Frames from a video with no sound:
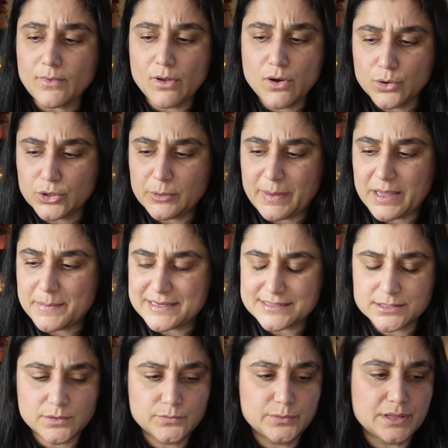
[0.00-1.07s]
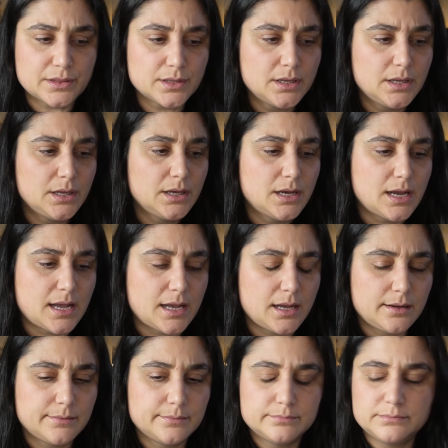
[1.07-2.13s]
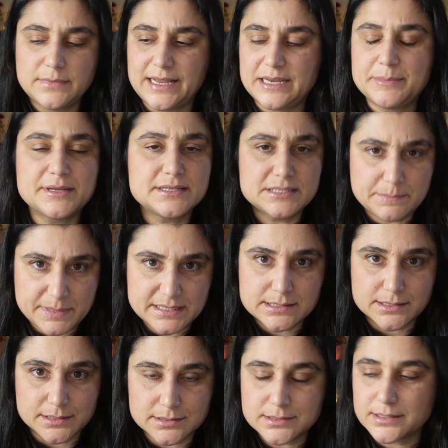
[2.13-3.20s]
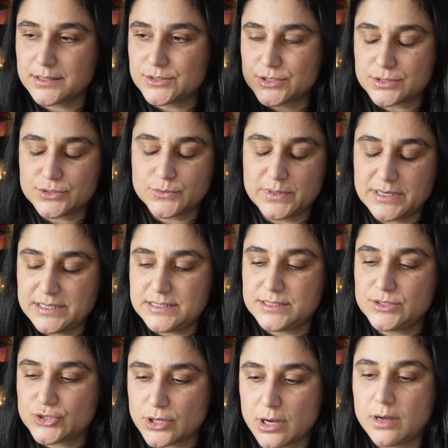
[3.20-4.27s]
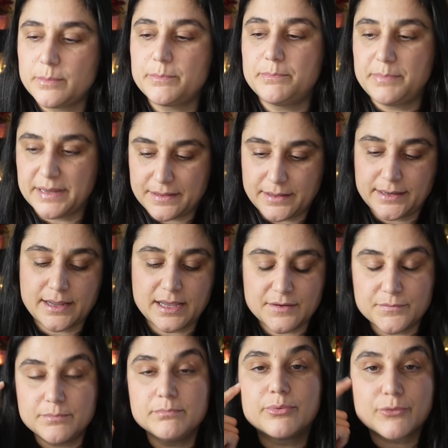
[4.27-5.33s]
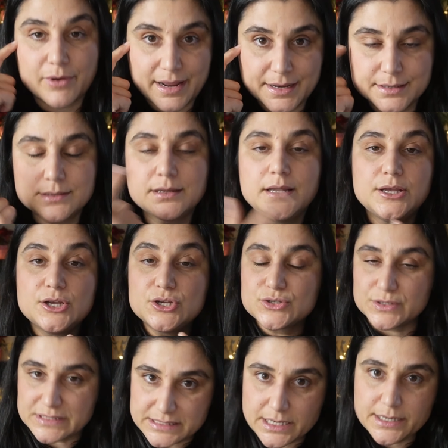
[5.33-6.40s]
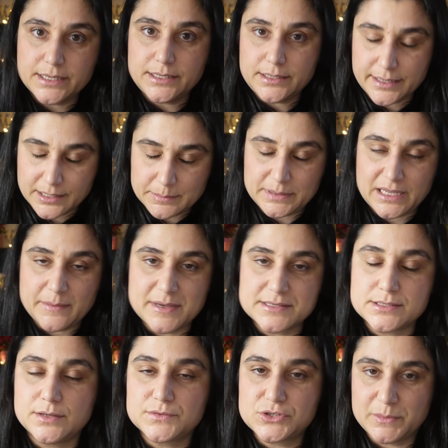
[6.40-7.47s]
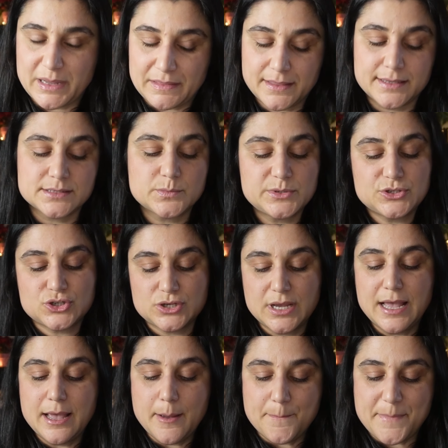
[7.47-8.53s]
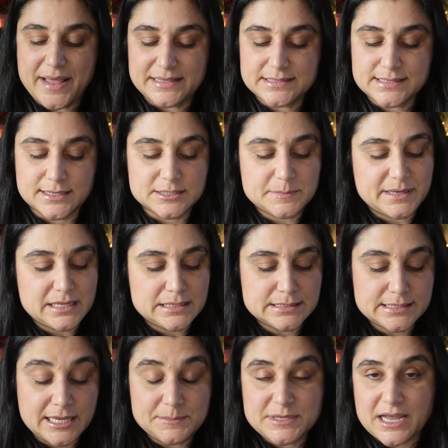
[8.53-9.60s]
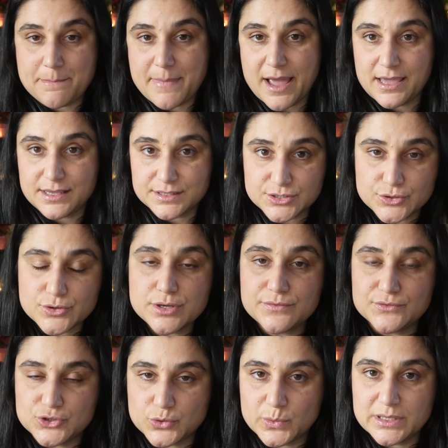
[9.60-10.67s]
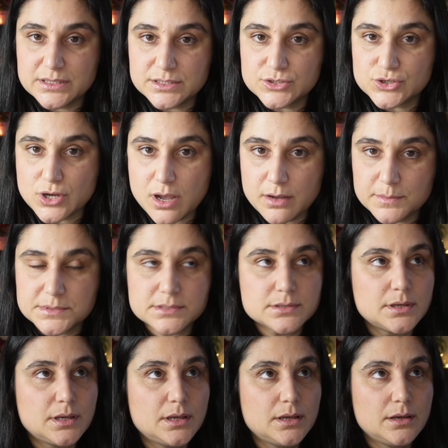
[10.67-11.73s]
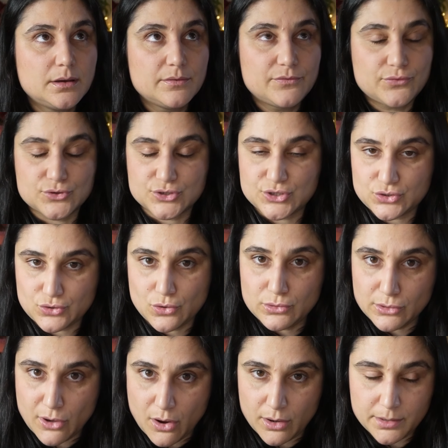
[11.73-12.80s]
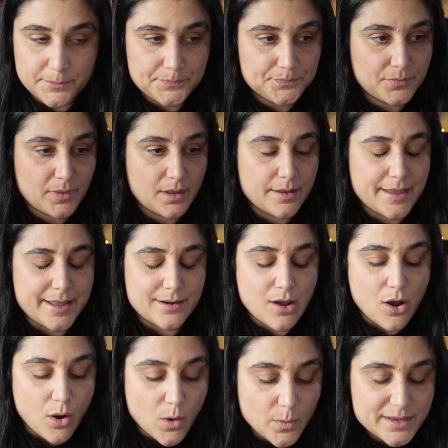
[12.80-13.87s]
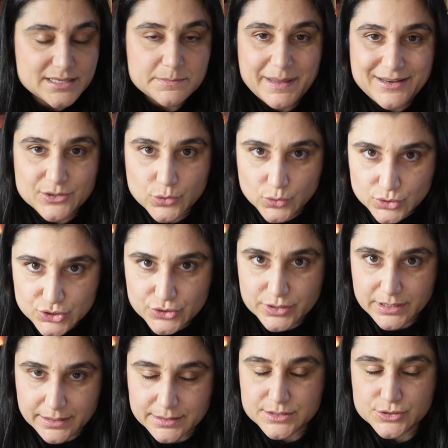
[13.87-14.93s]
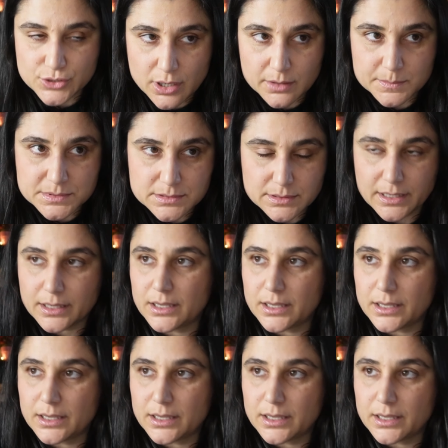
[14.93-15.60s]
occupy myself with anybody's business. And I just do an easy job, but then I have brain to study and apply myself to my things, which made sense. But at the same time, my history of doing these jobs for so long and always being tortured in these jobs,